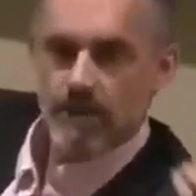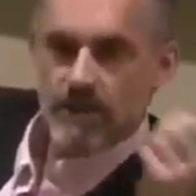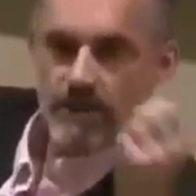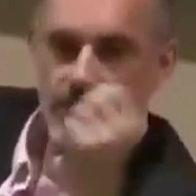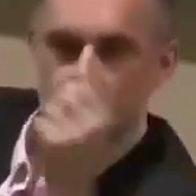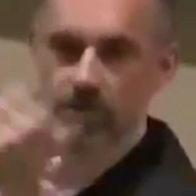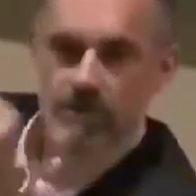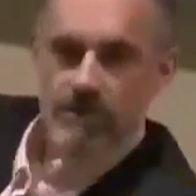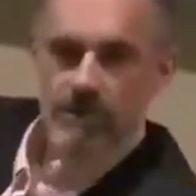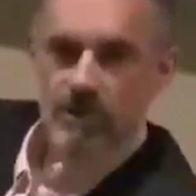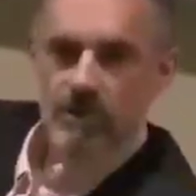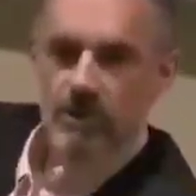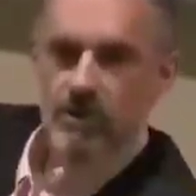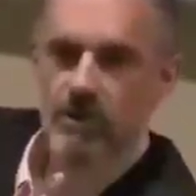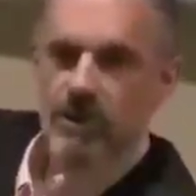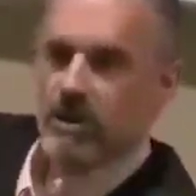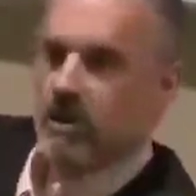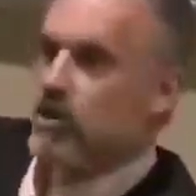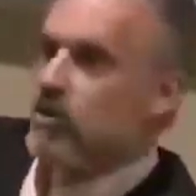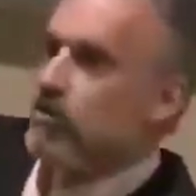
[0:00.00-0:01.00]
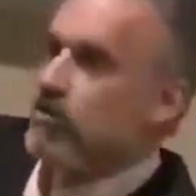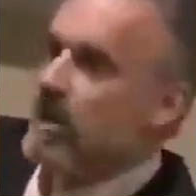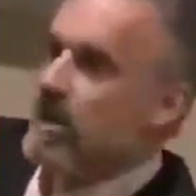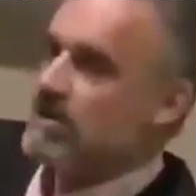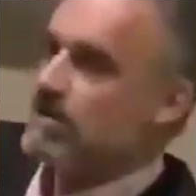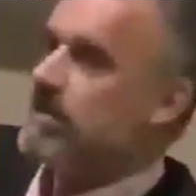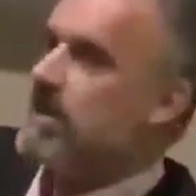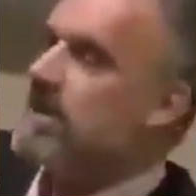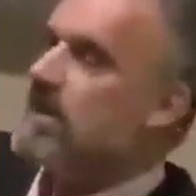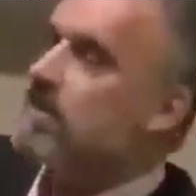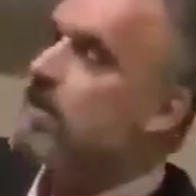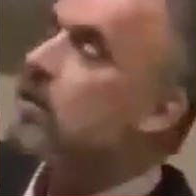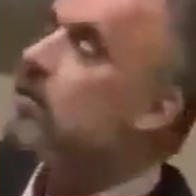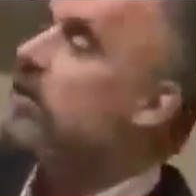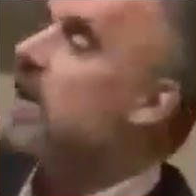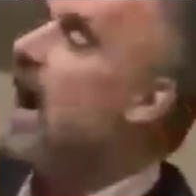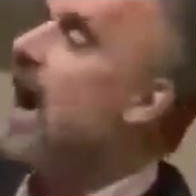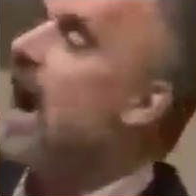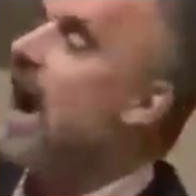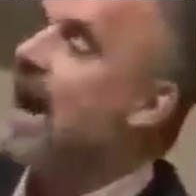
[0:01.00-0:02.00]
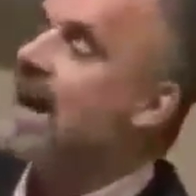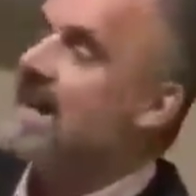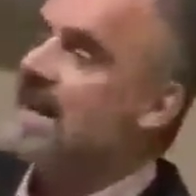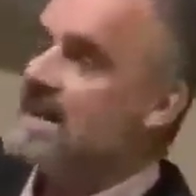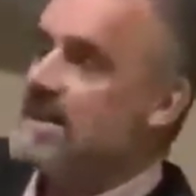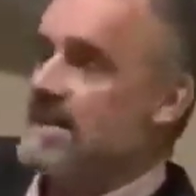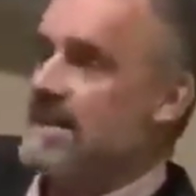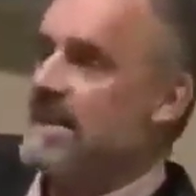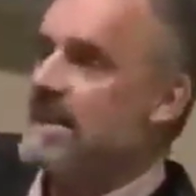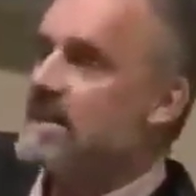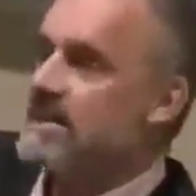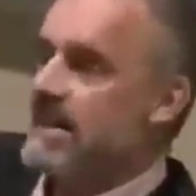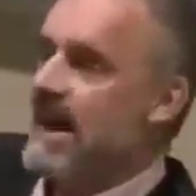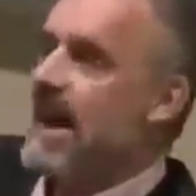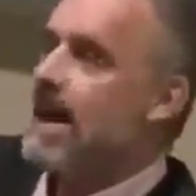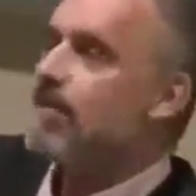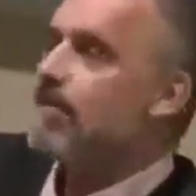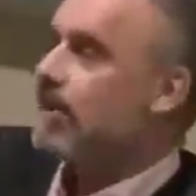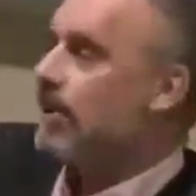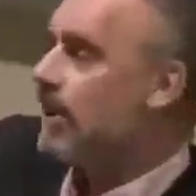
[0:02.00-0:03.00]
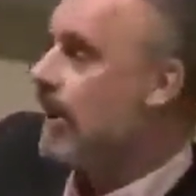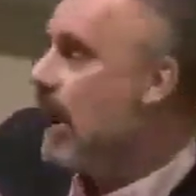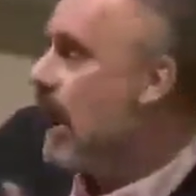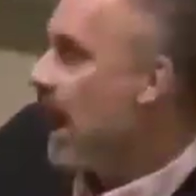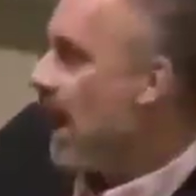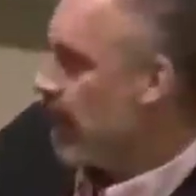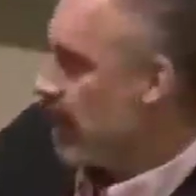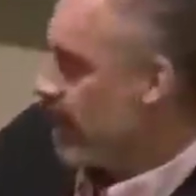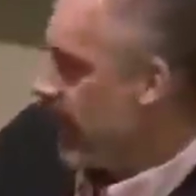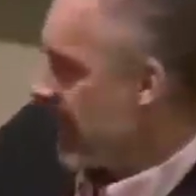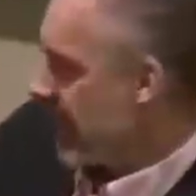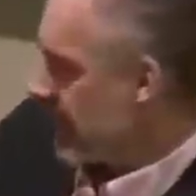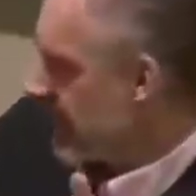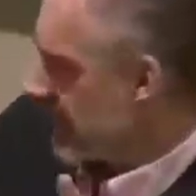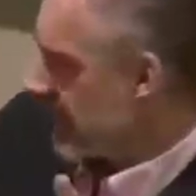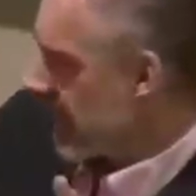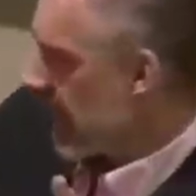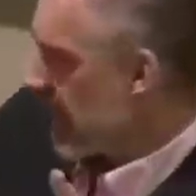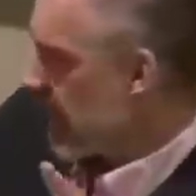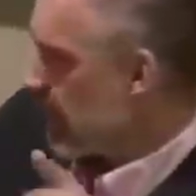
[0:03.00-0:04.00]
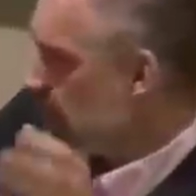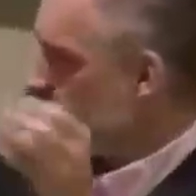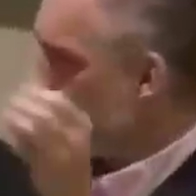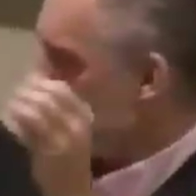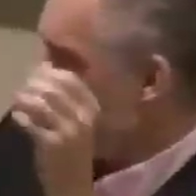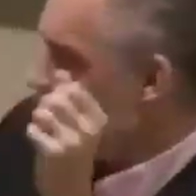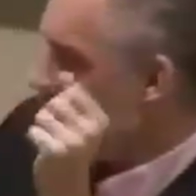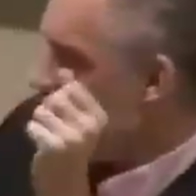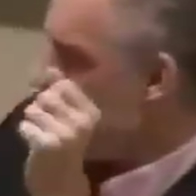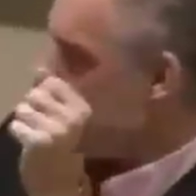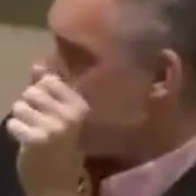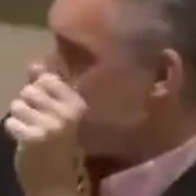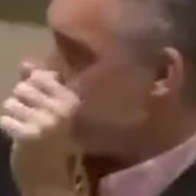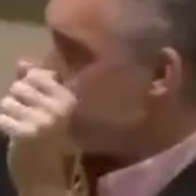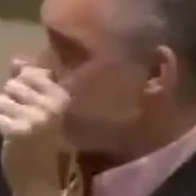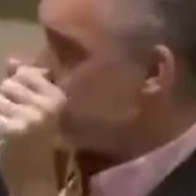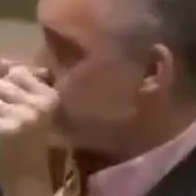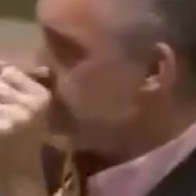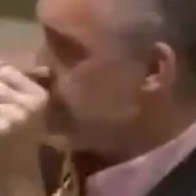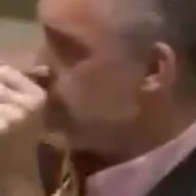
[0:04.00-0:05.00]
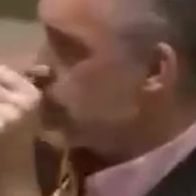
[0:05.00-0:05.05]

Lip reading: presupposition that you must be the most heinous example of that entire array of